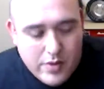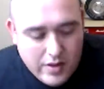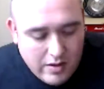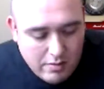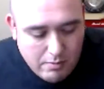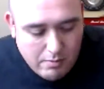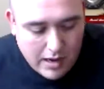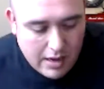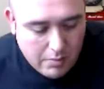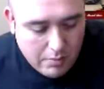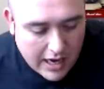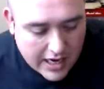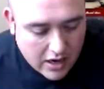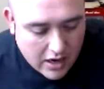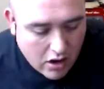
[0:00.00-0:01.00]
know my, my my
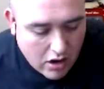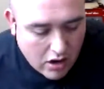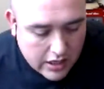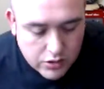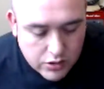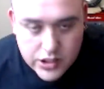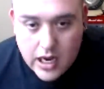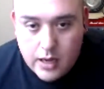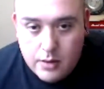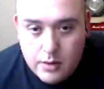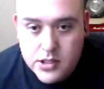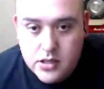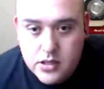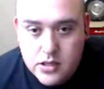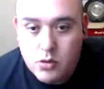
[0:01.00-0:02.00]
car audio
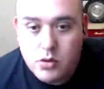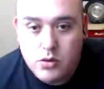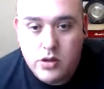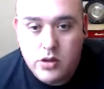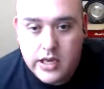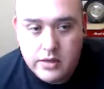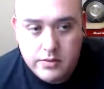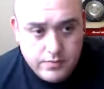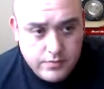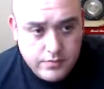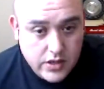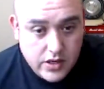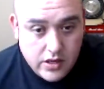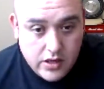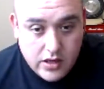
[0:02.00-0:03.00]
shops locally
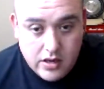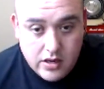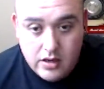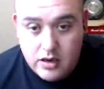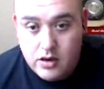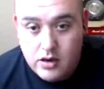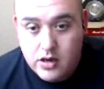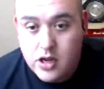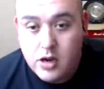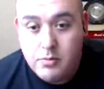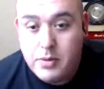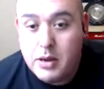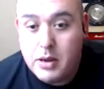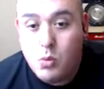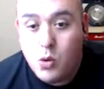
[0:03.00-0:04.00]
couldn't
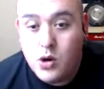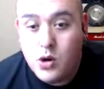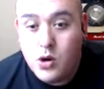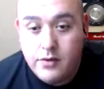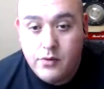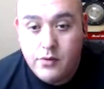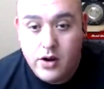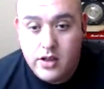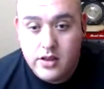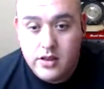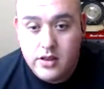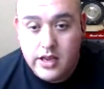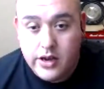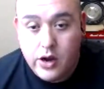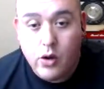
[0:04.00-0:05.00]
be more different
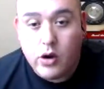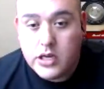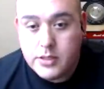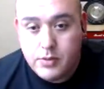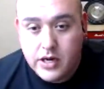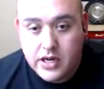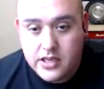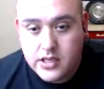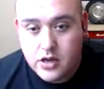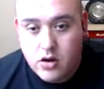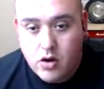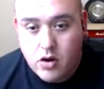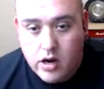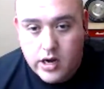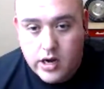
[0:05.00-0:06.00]
than your experience in
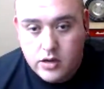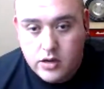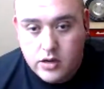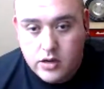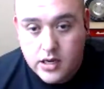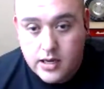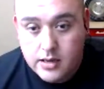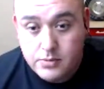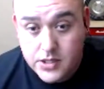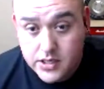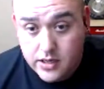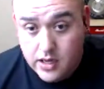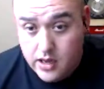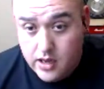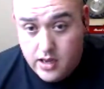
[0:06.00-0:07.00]
car audio shops.
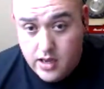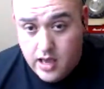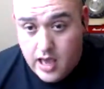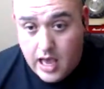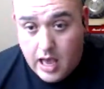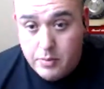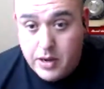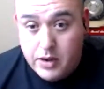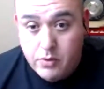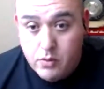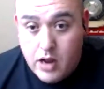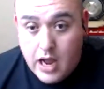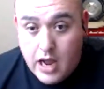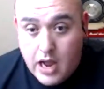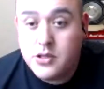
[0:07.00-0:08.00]
I mean,
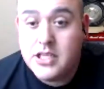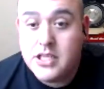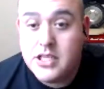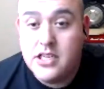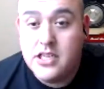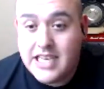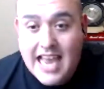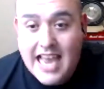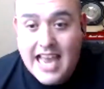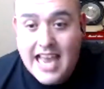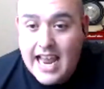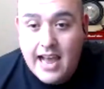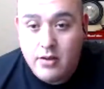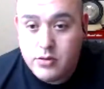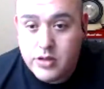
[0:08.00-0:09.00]
I used to just hang
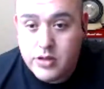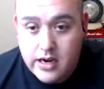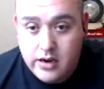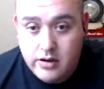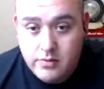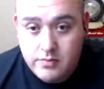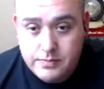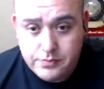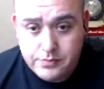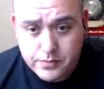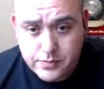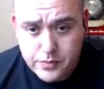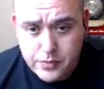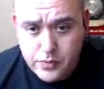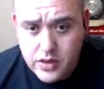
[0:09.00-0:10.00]
out there,
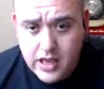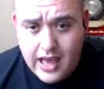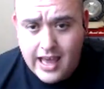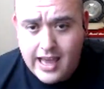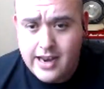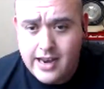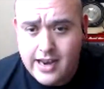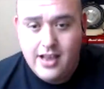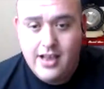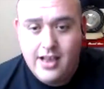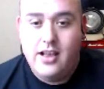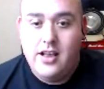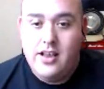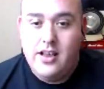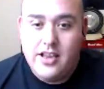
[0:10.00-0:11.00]
and
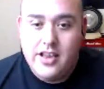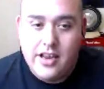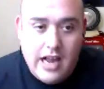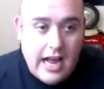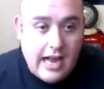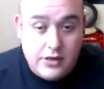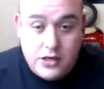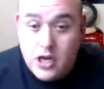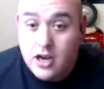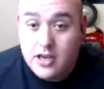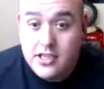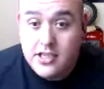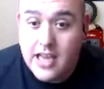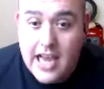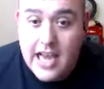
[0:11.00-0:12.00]
I talked
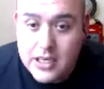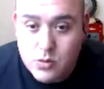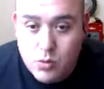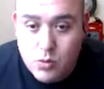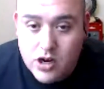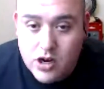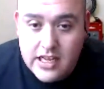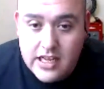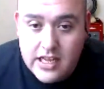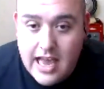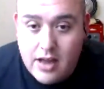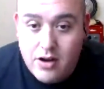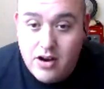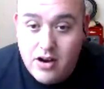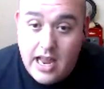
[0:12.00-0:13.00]
to the guys working the
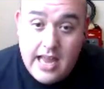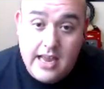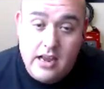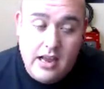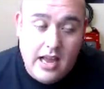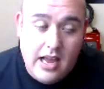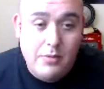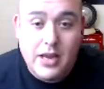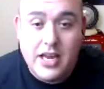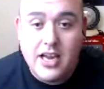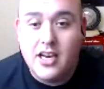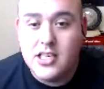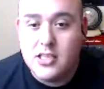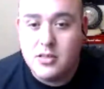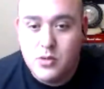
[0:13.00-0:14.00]
counter. Heck, I mean,
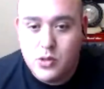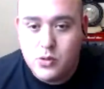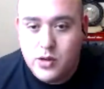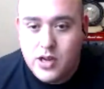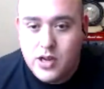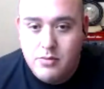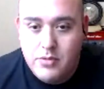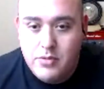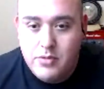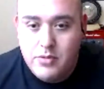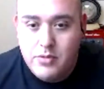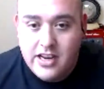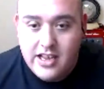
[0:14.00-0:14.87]
customers would come in,